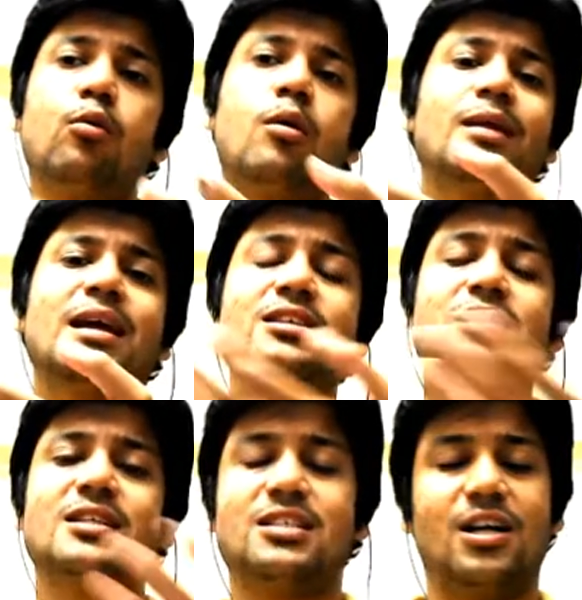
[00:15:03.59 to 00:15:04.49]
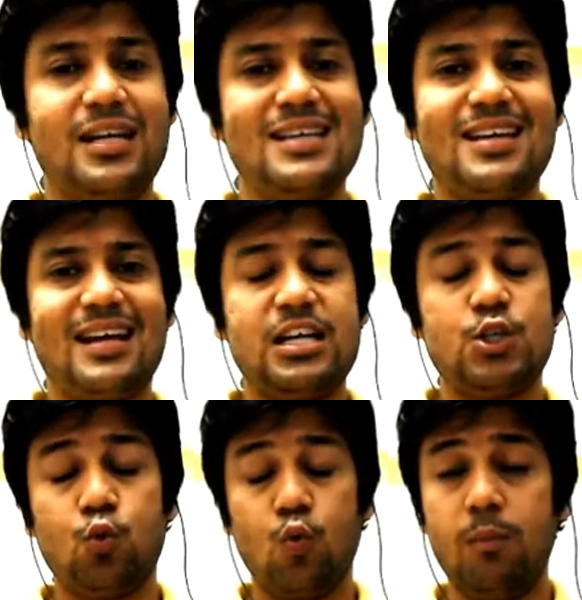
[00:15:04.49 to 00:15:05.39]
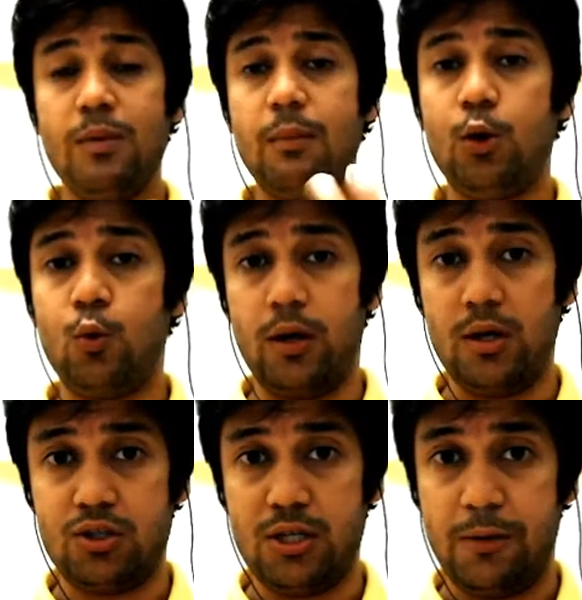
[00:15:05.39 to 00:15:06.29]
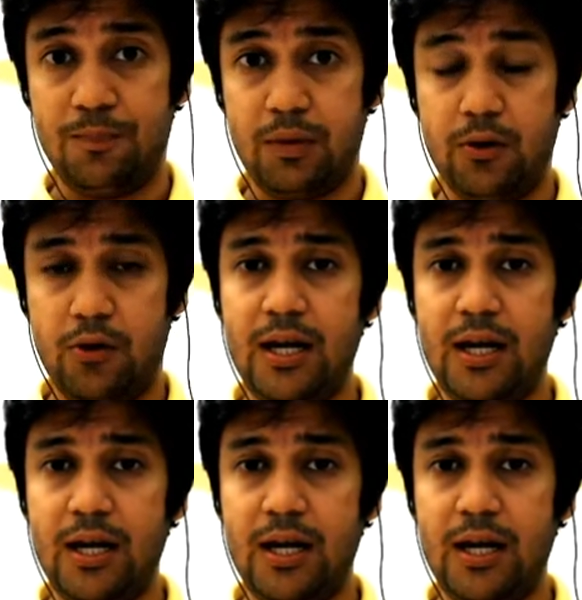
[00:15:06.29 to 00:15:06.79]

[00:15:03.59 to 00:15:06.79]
in just 30 seconds you will be able to understand, right?